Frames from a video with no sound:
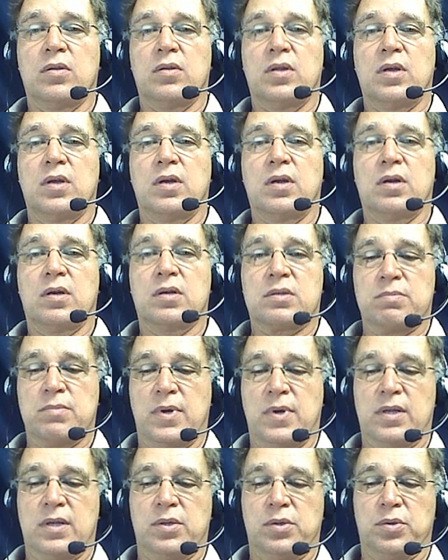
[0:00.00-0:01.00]
There's
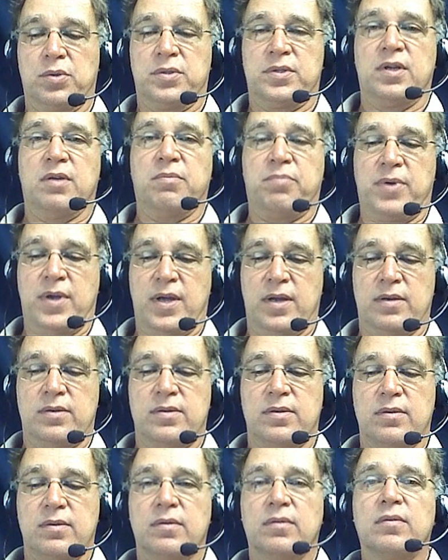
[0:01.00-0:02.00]
my little DIP
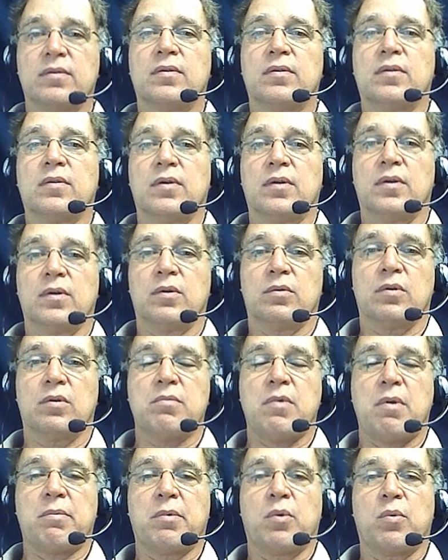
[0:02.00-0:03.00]
8.
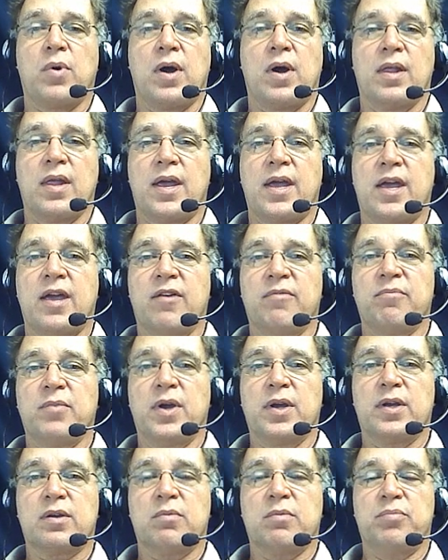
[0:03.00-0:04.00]
Remember, while I have
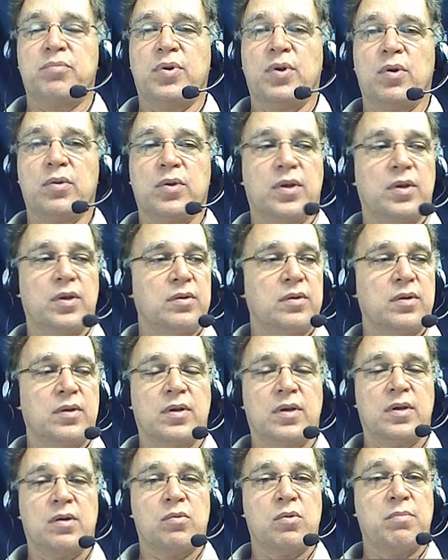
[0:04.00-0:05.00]
my component
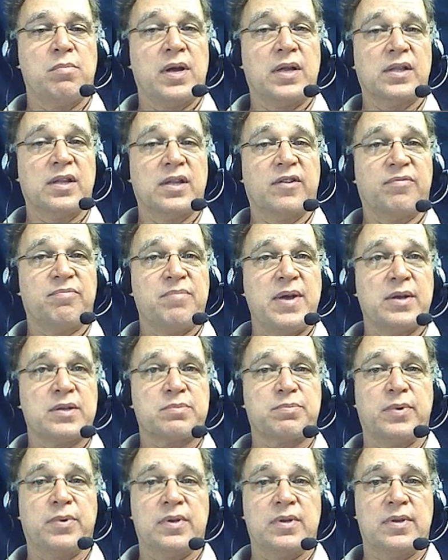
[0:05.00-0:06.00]
with my left
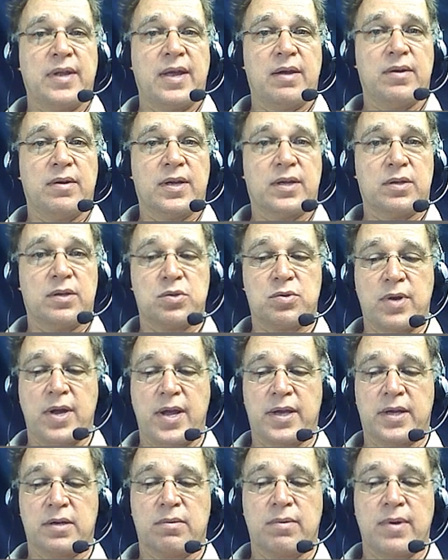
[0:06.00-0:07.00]
mouse button down, I can
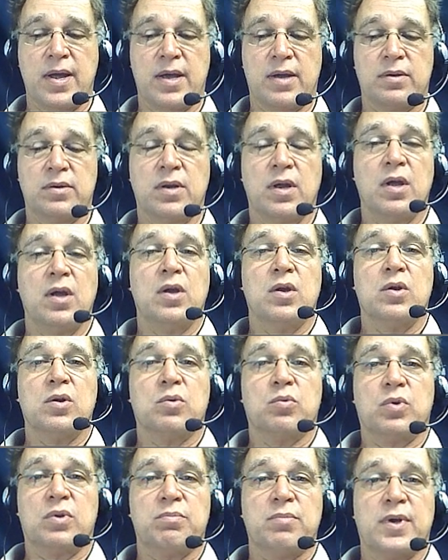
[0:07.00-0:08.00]
drag it around.
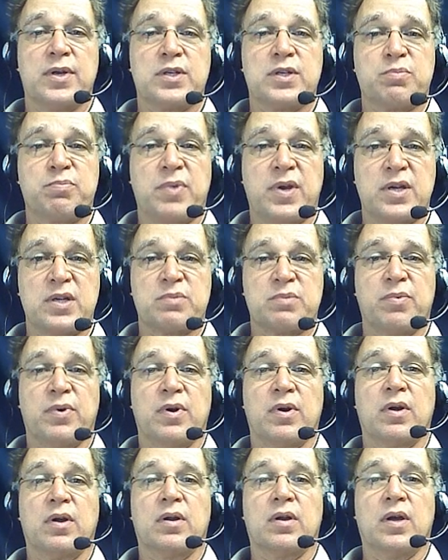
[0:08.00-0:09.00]
With my space
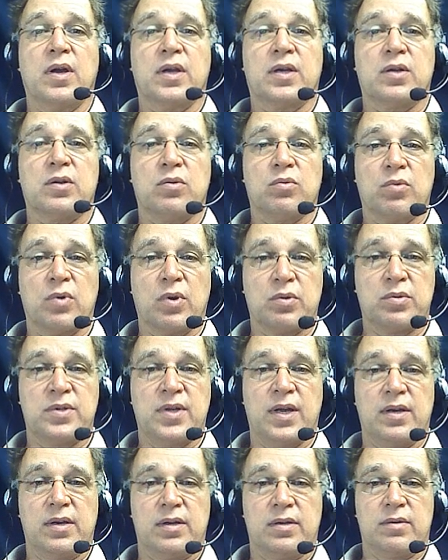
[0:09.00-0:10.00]
bar, I can
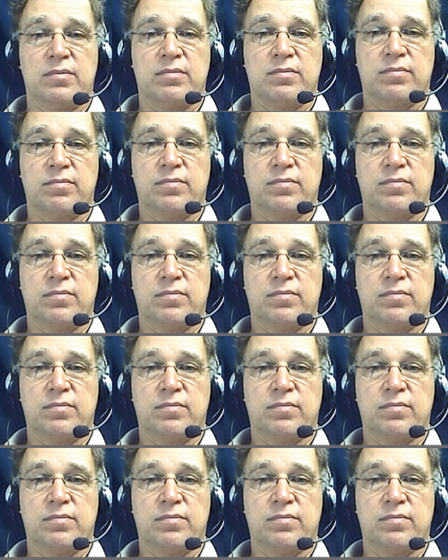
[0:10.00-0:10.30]
rotate it.